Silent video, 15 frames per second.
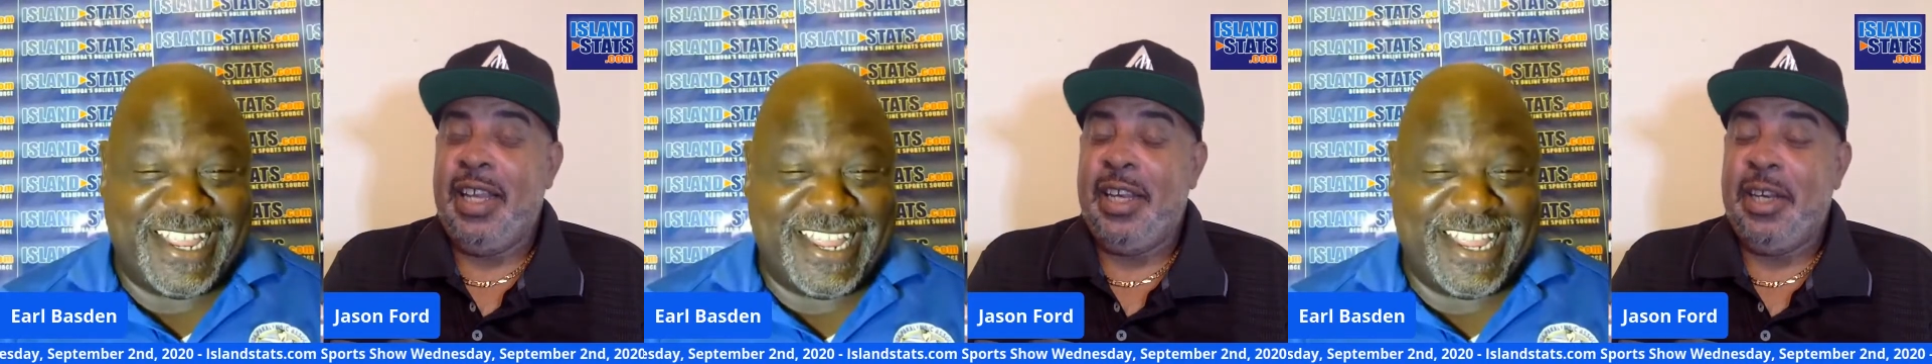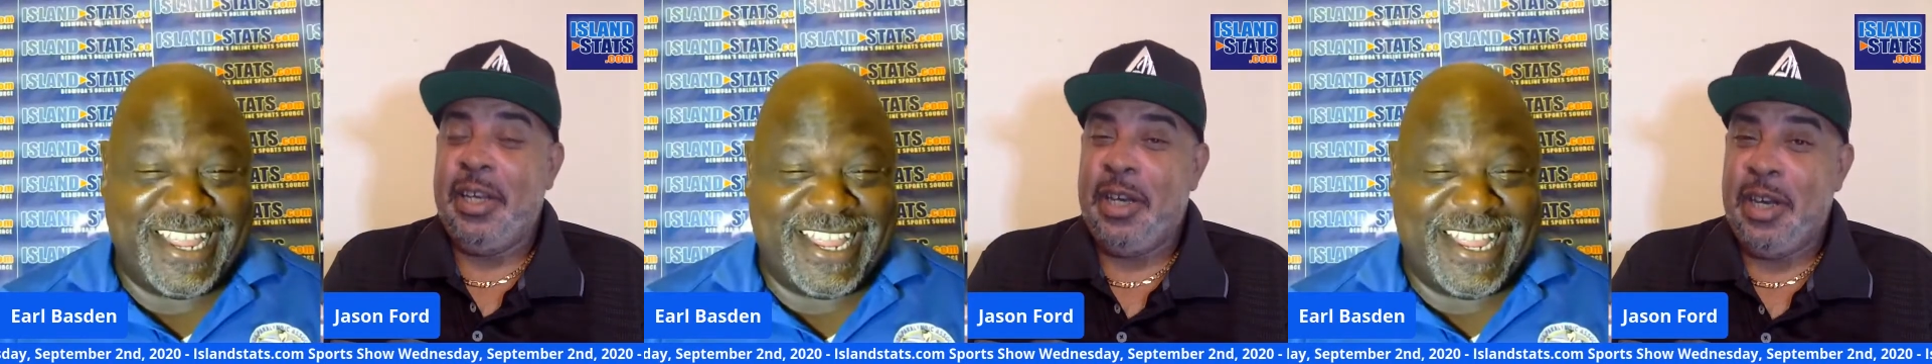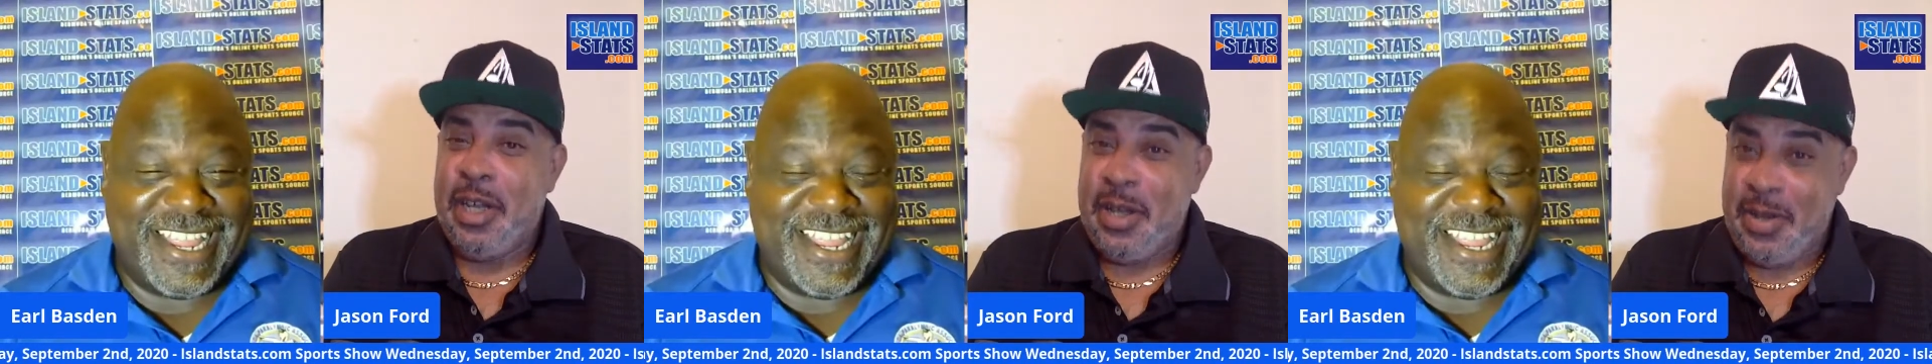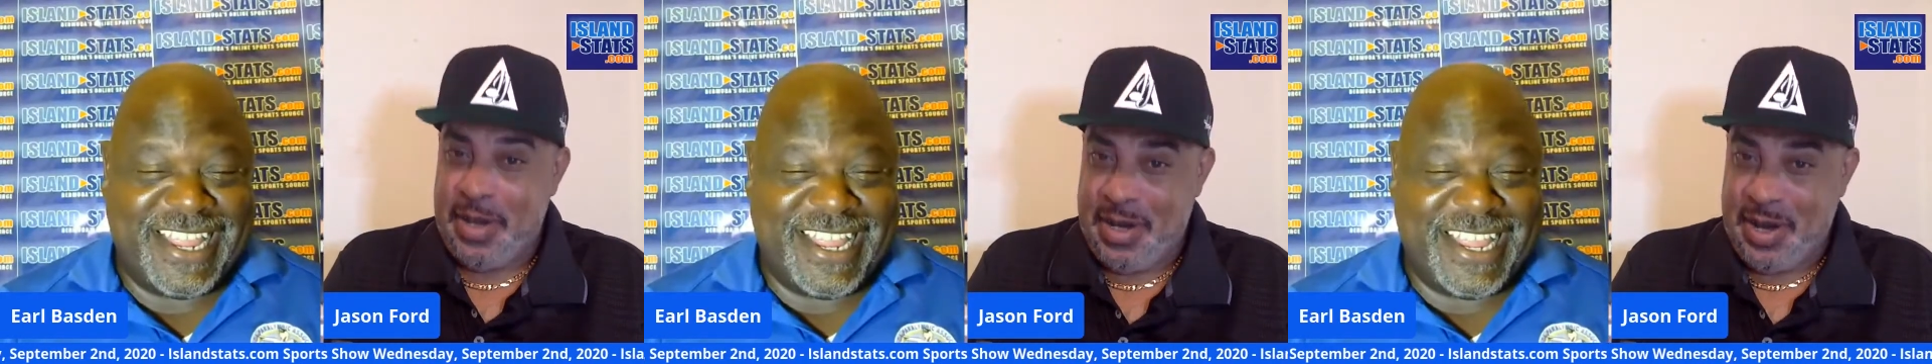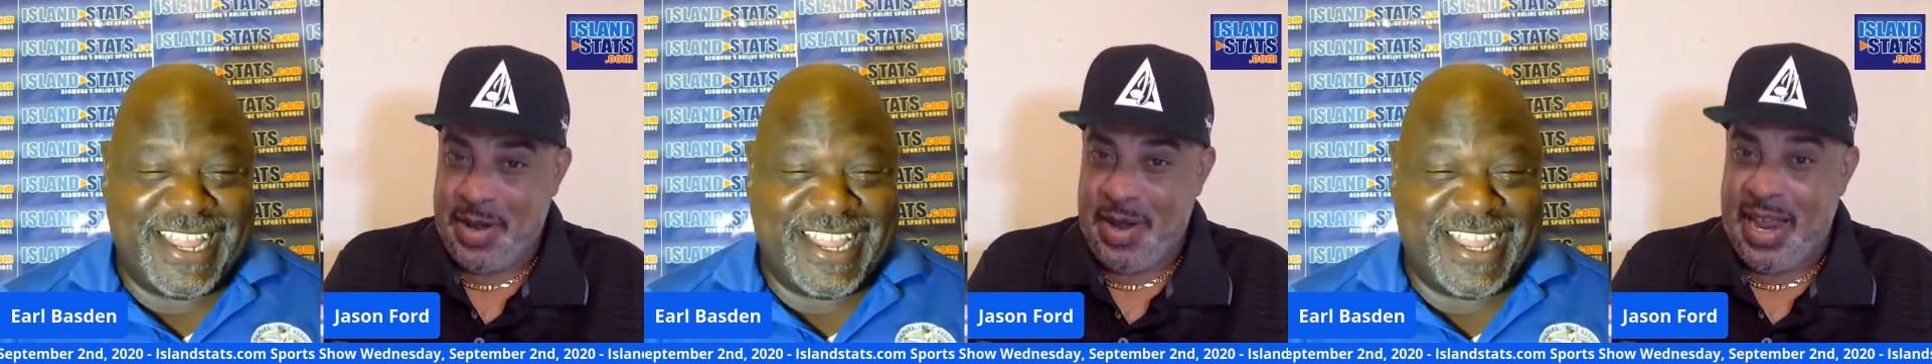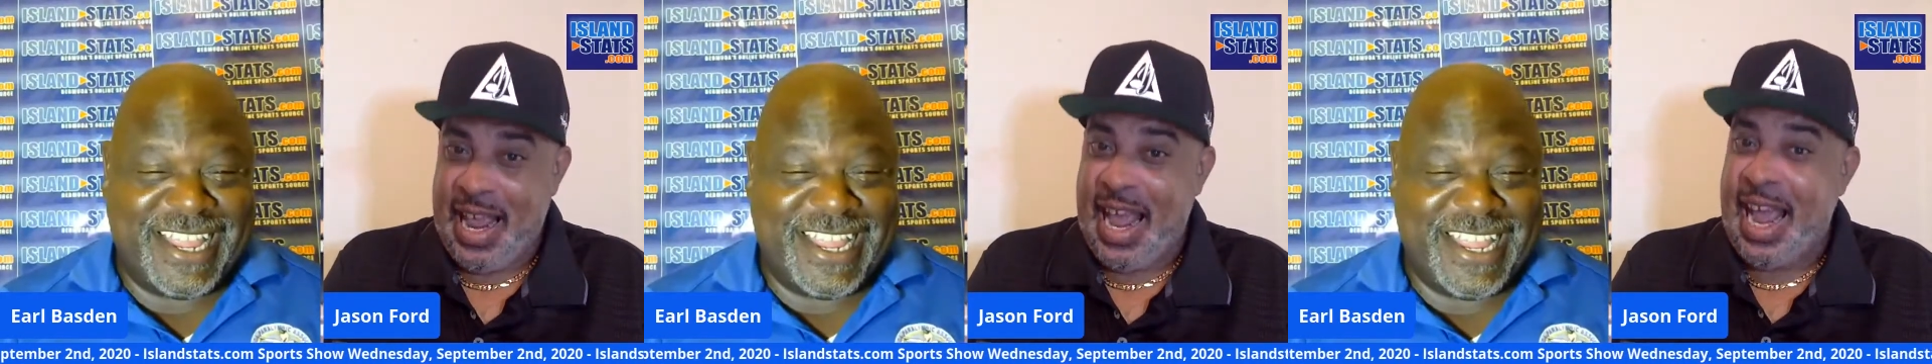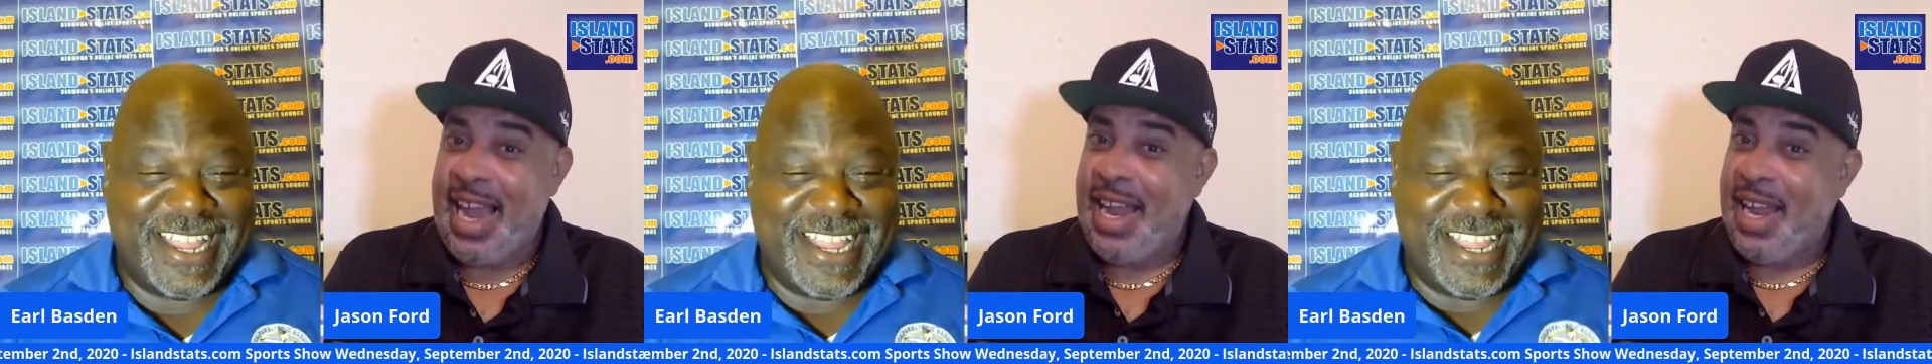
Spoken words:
No, he doesn't. I